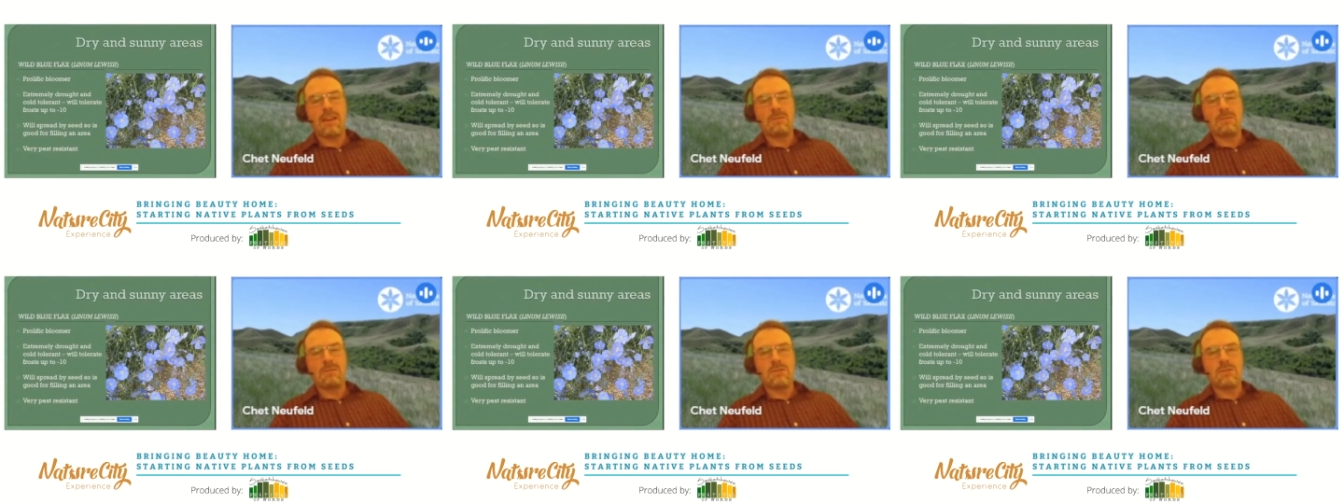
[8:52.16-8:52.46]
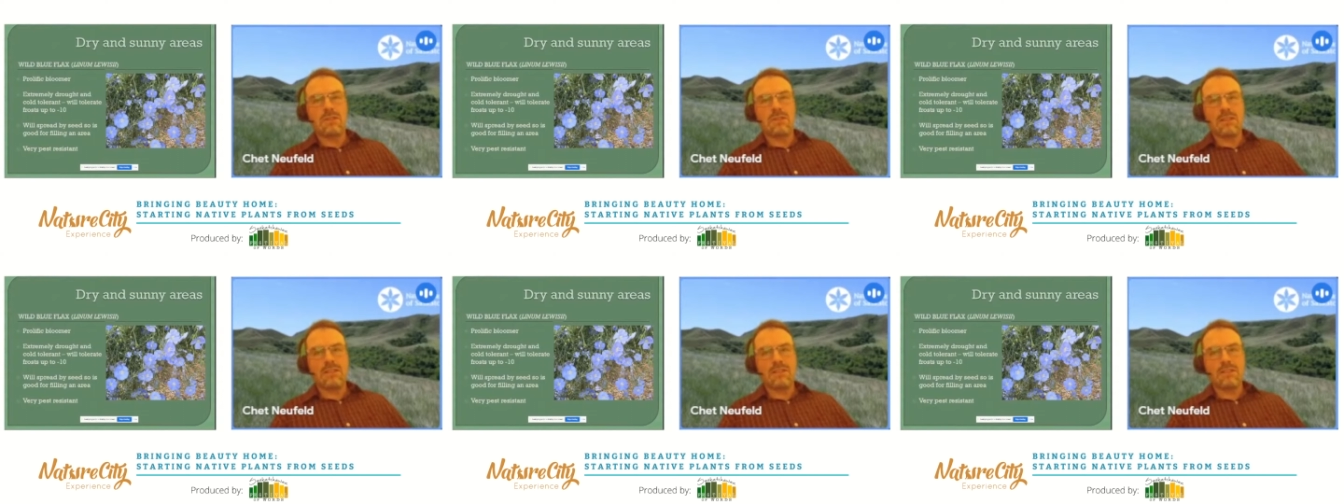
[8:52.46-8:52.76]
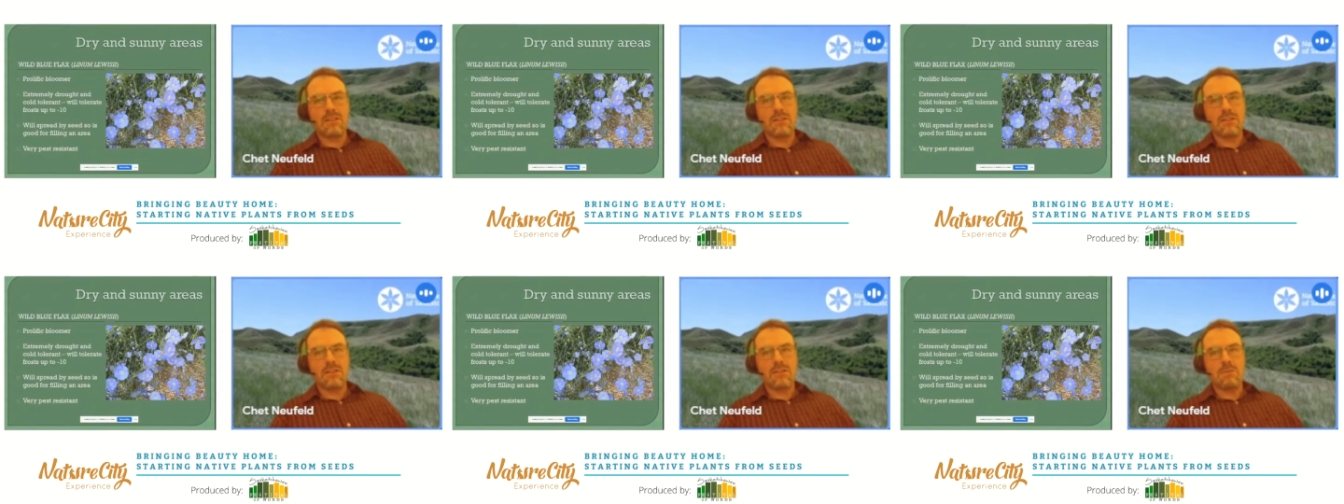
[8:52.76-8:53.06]
So
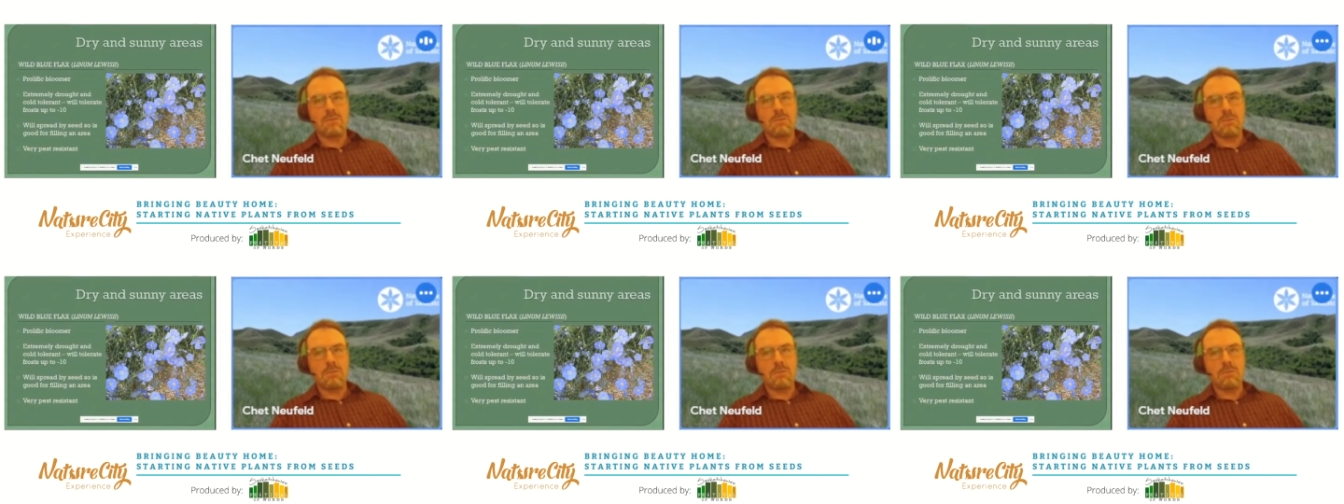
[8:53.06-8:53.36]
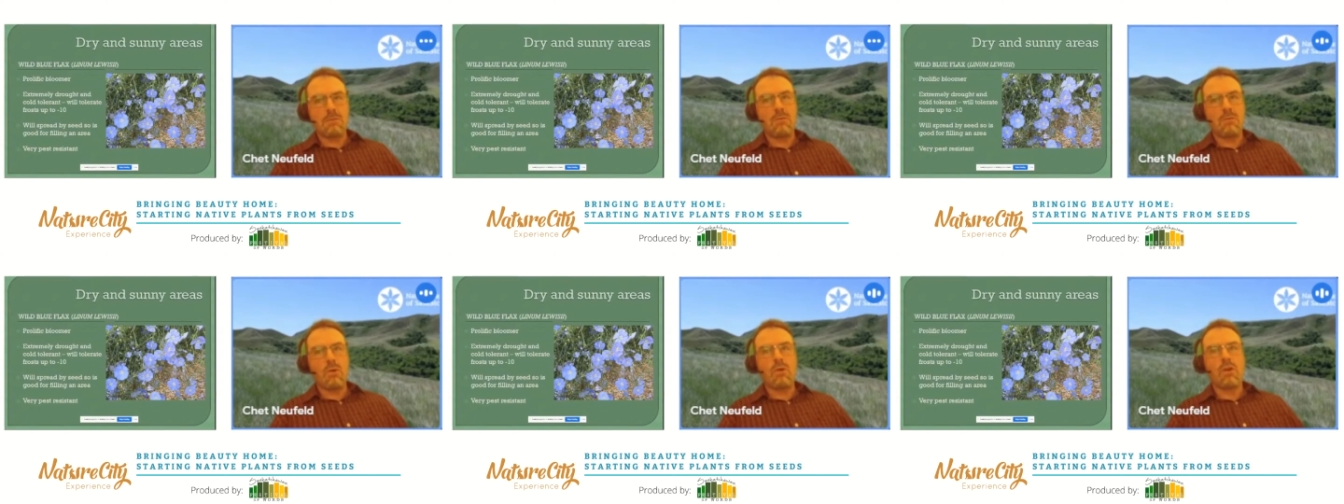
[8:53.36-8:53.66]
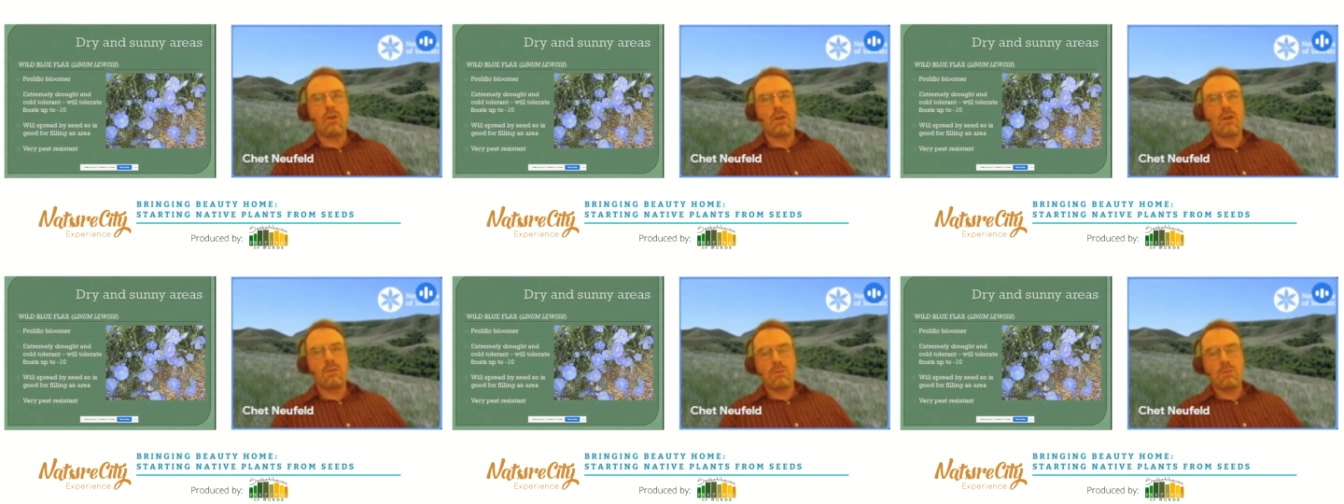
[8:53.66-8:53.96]
this looks
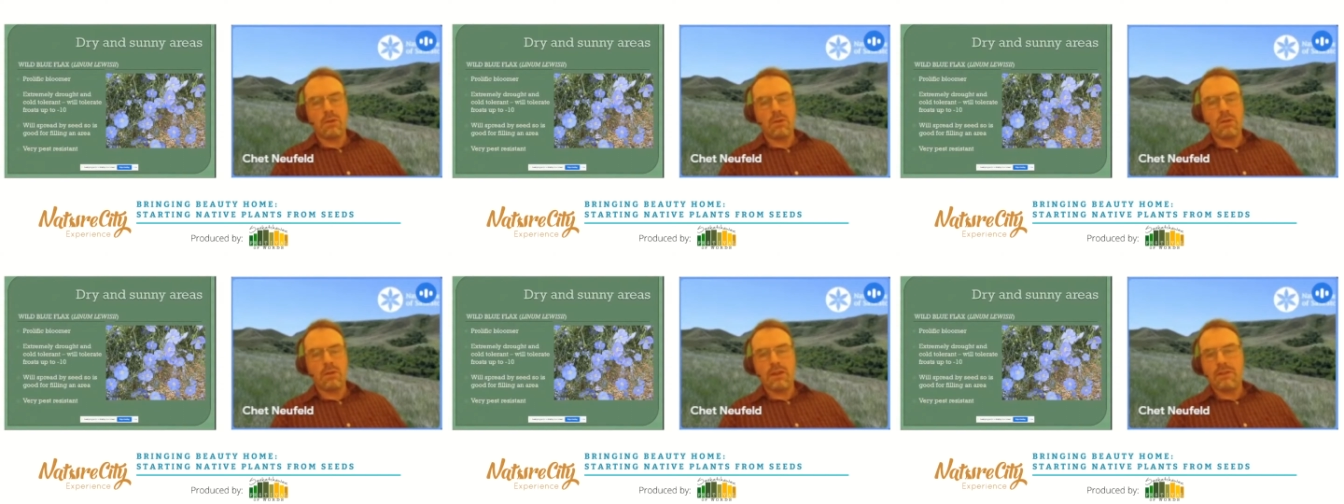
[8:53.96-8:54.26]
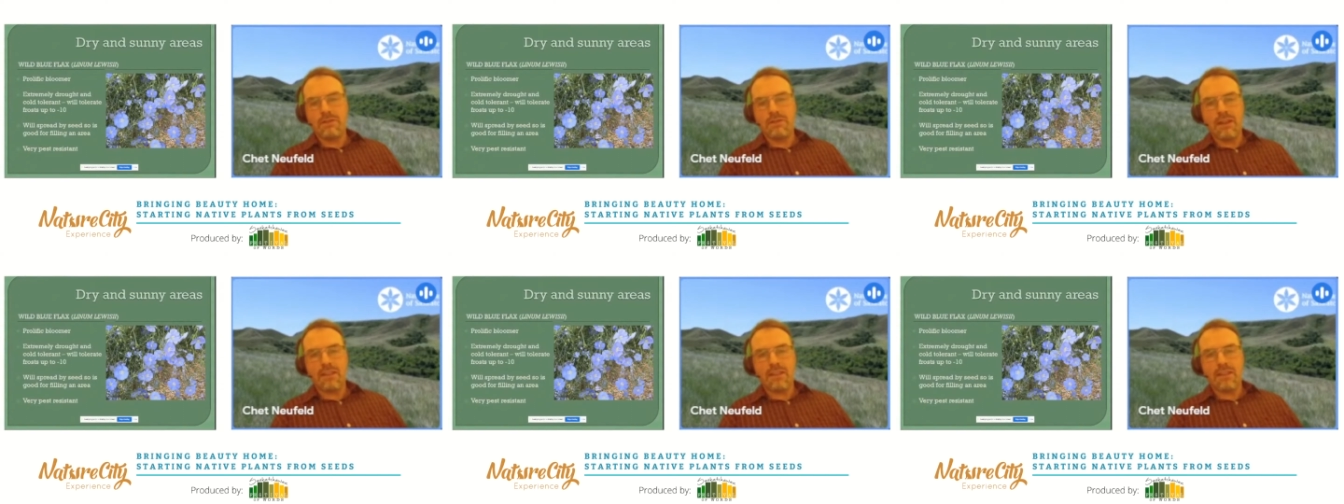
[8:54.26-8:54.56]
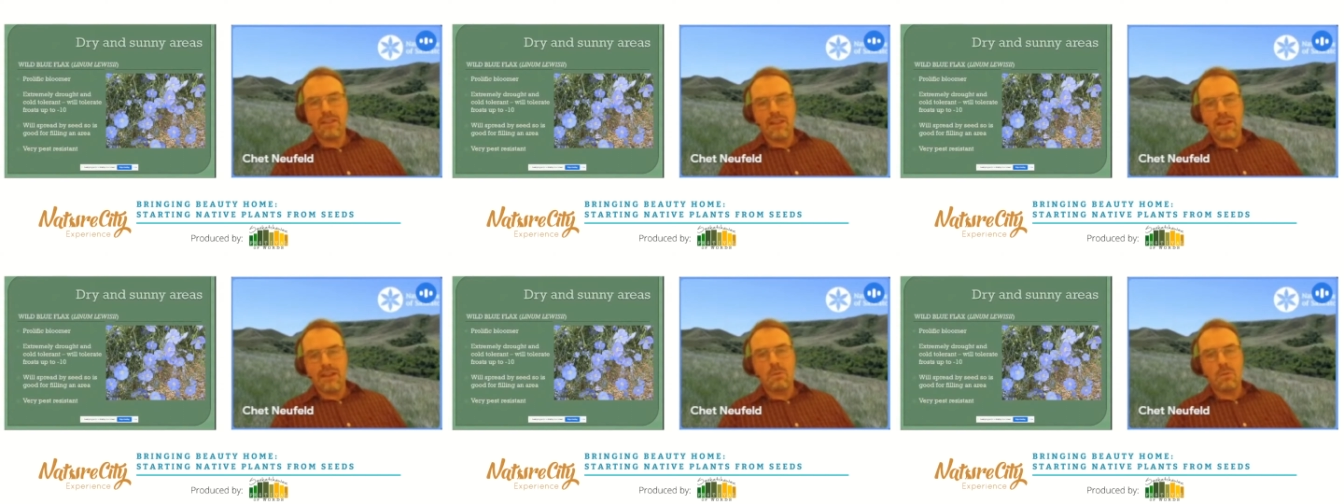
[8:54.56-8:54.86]
more prolific
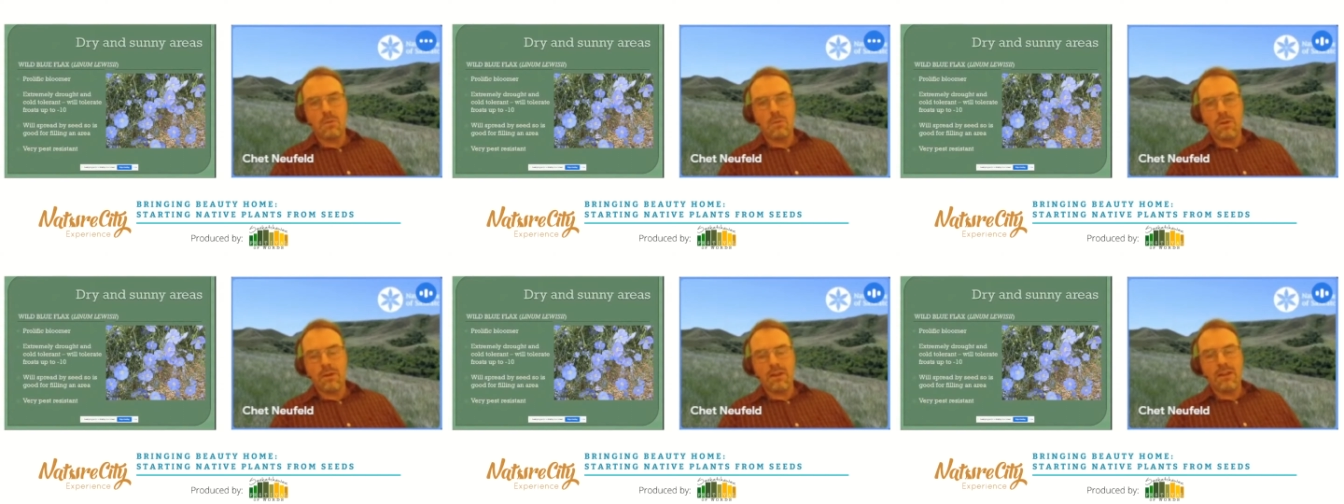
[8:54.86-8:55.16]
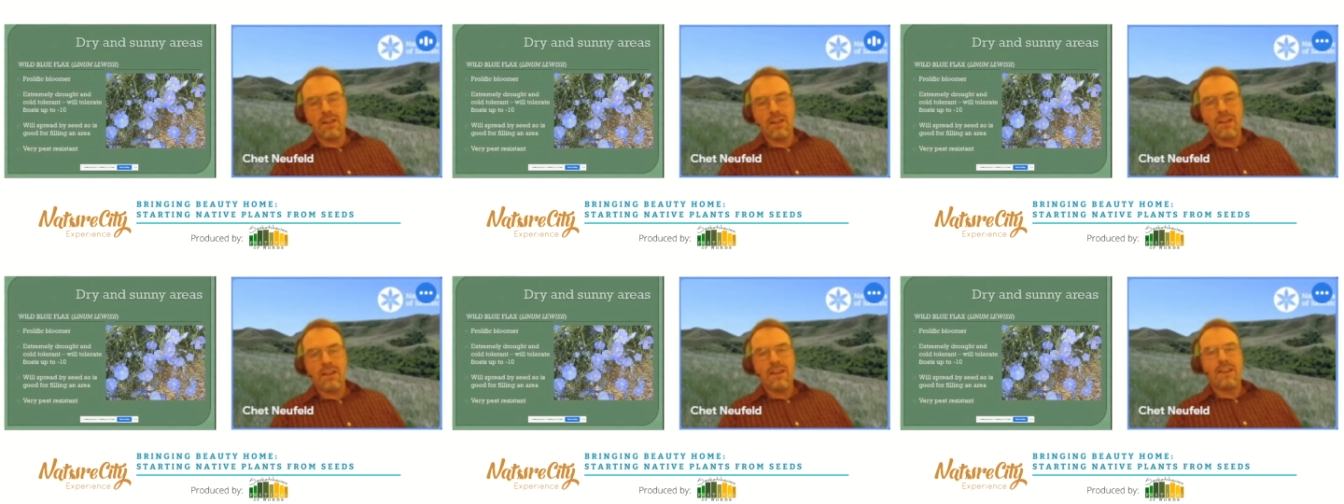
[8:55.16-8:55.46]
than it would